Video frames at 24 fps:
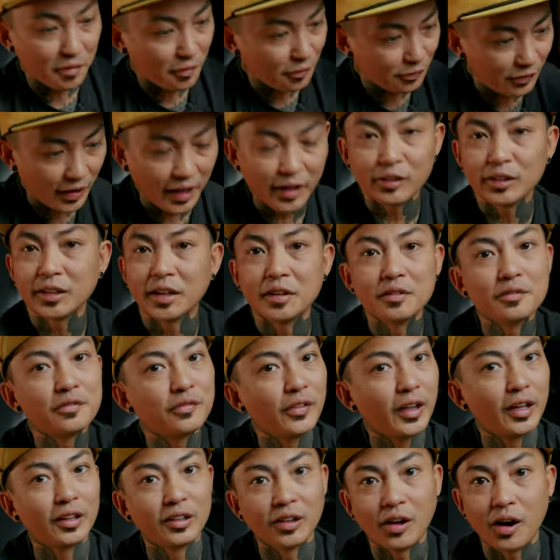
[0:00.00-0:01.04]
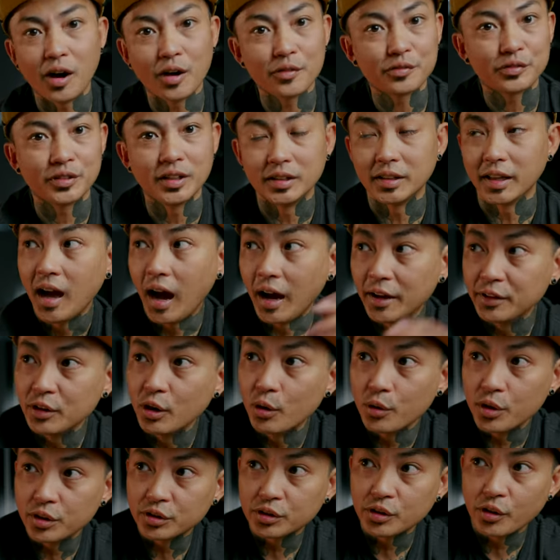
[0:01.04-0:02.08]
fail and fail often. I
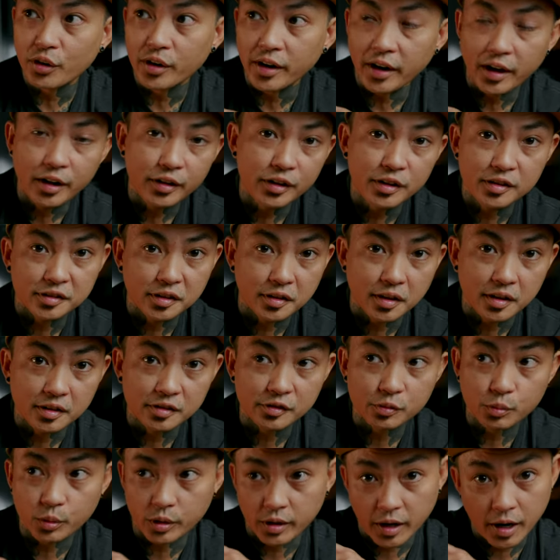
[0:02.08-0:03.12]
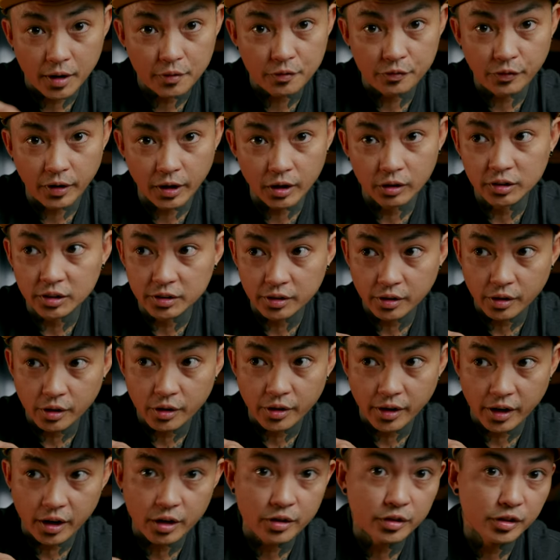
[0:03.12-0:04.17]
know that there are areas of this where I failed and there
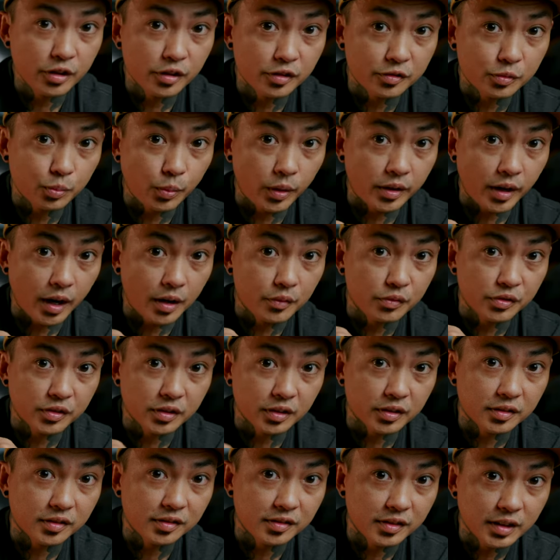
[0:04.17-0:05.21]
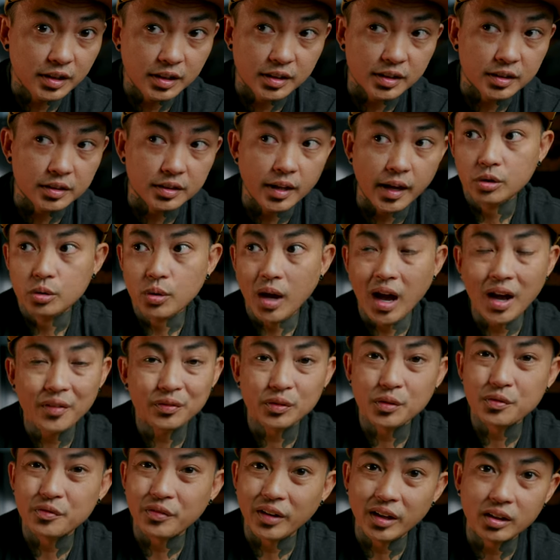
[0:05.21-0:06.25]
are areas where I've succeeded. You have
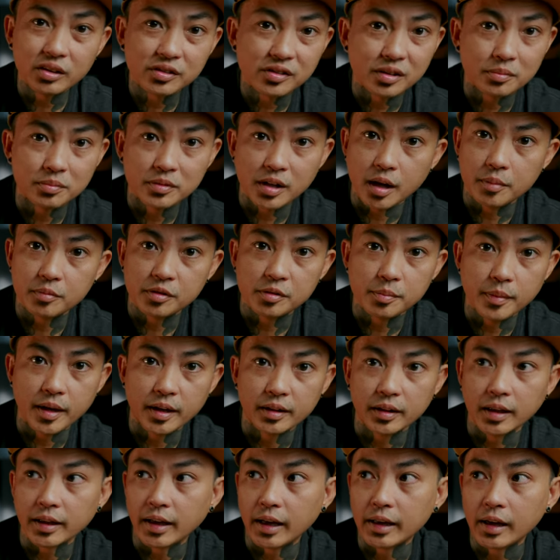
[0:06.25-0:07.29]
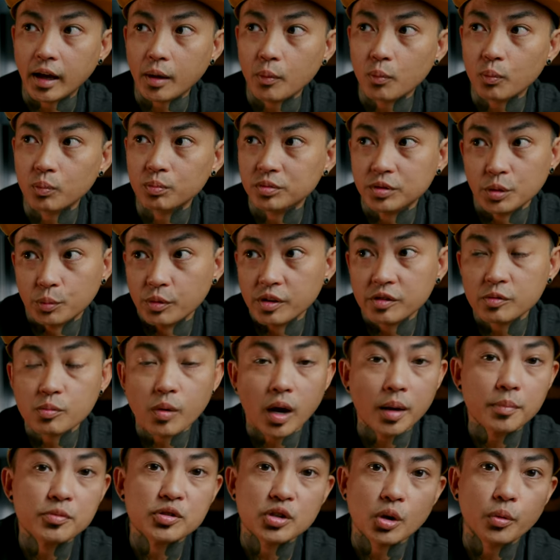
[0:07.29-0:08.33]
to fail sometimes, man. Like, and the reason
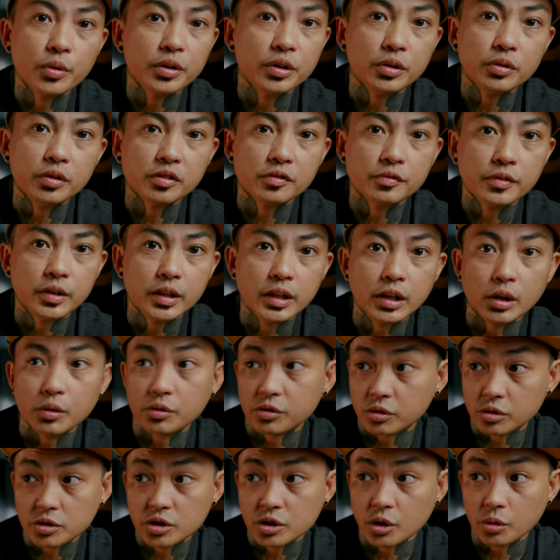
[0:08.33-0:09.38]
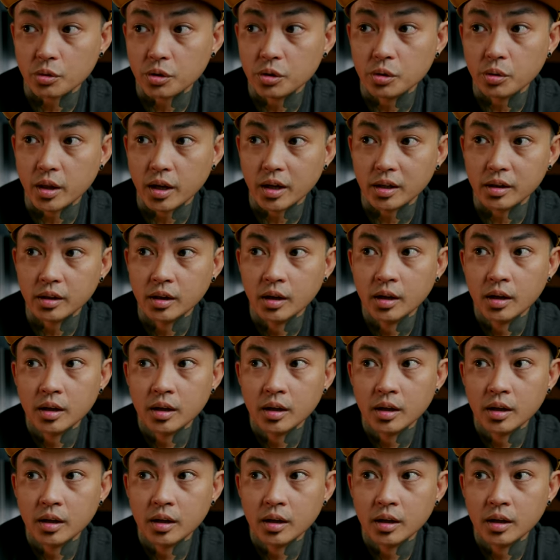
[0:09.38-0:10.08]
why I'm showing you this video is to show you that,